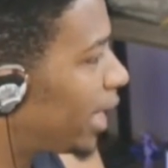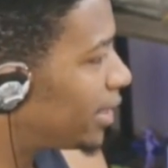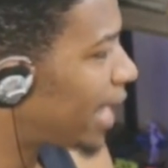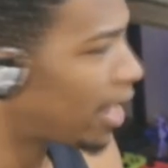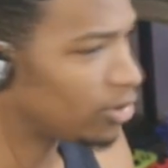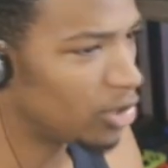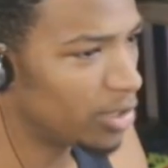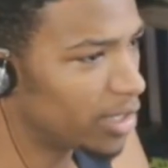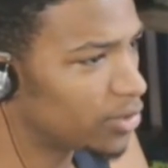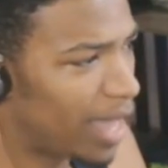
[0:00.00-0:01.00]
we'll get down, you
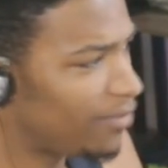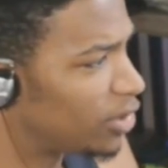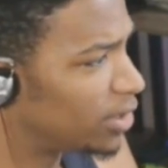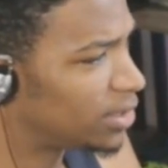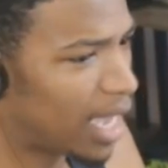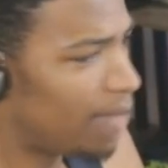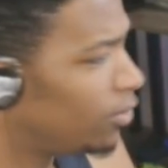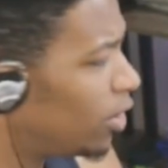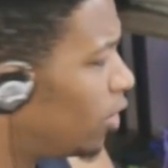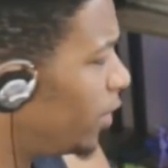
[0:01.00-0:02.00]
know, niggas will have a good time,
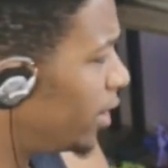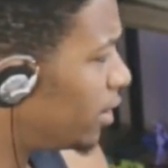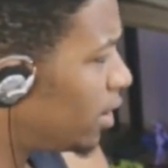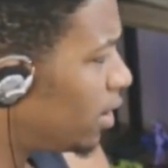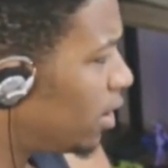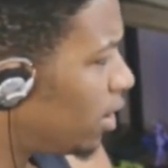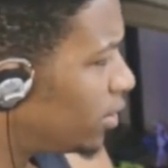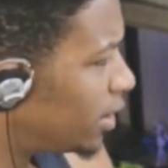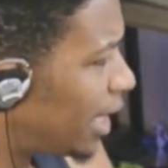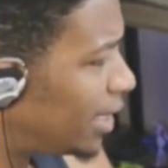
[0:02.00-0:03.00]
we'll go in.
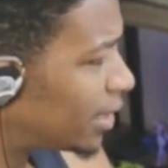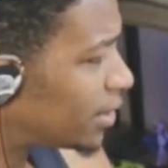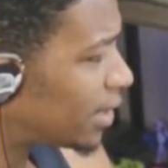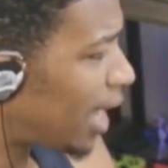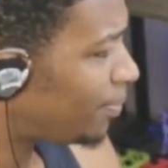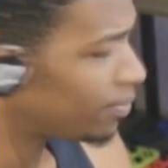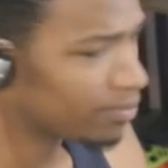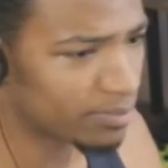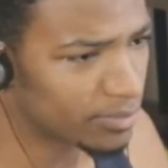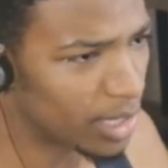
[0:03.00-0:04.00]
Did that nigga stop?
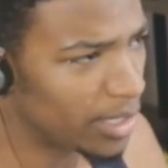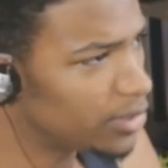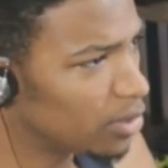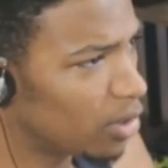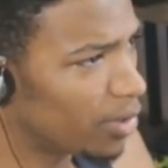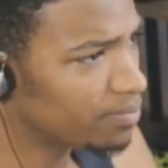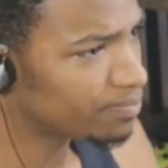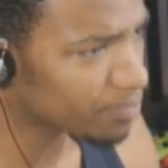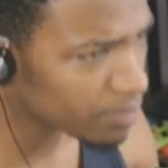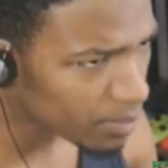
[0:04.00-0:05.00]
No, he's still going.
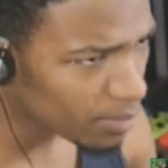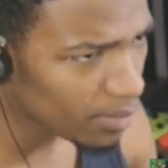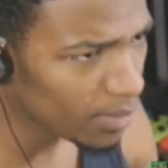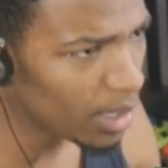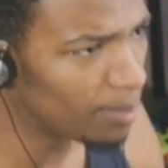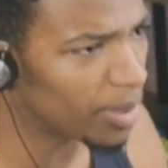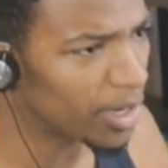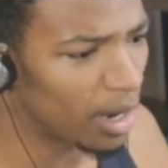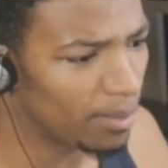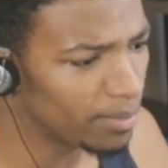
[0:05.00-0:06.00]

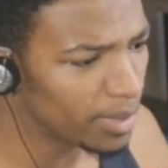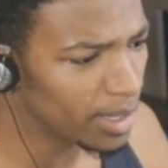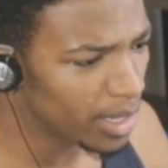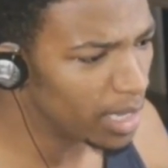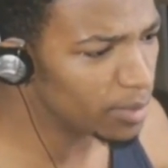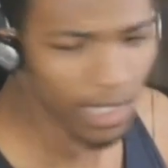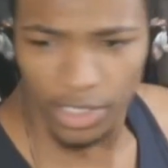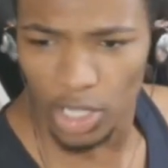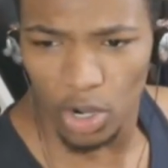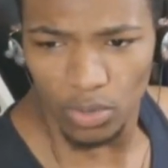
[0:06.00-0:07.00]
But, um, he was
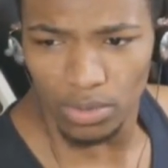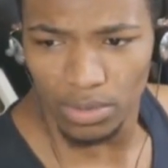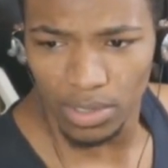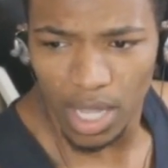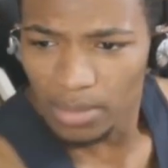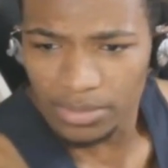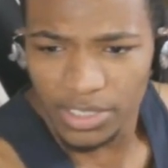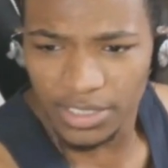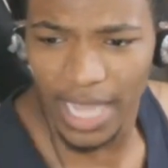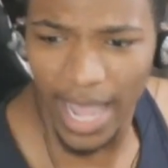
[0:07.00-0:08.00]
like, yo, come
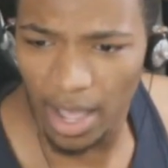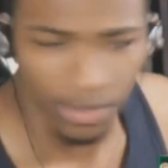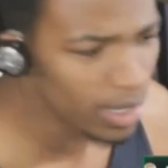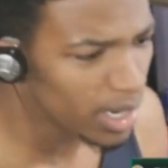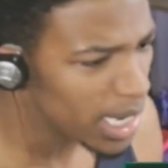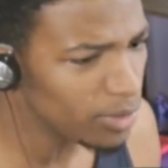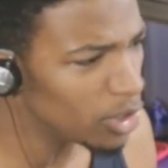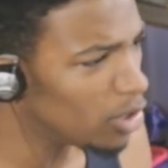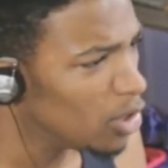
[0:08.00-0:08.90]
to the town and you